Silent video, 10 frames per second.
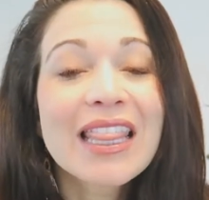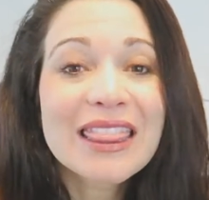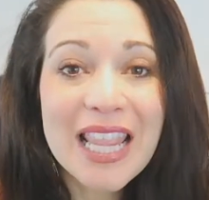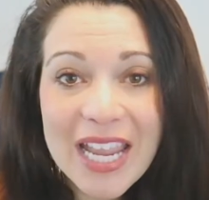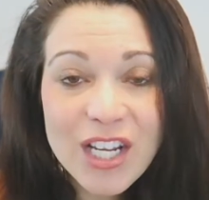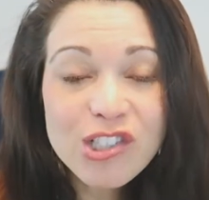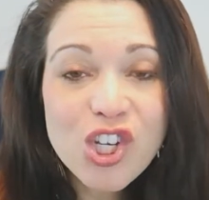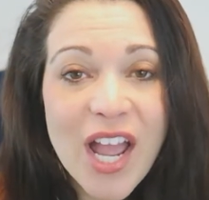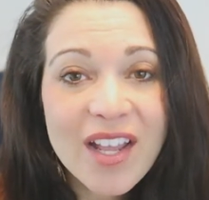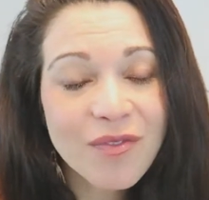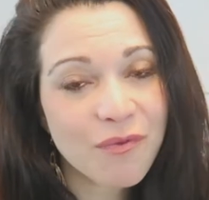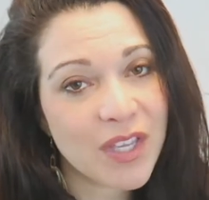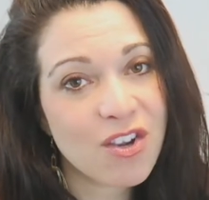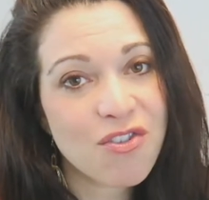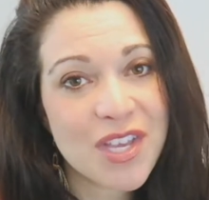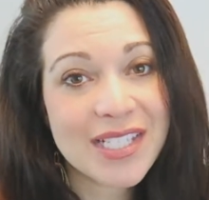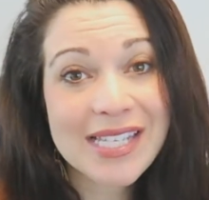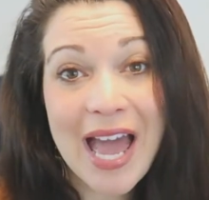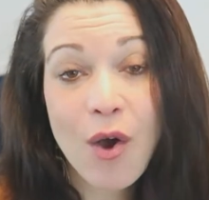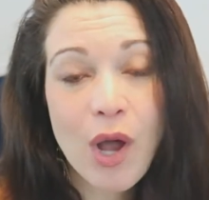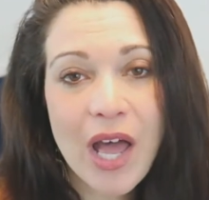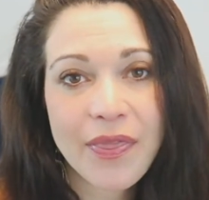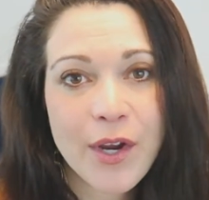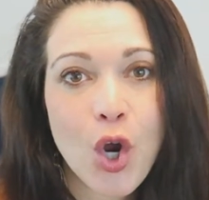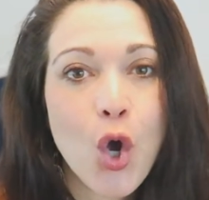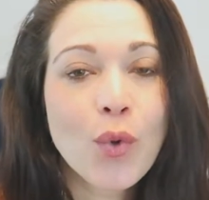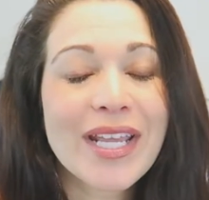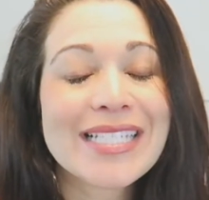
Let your child figure things out on their own.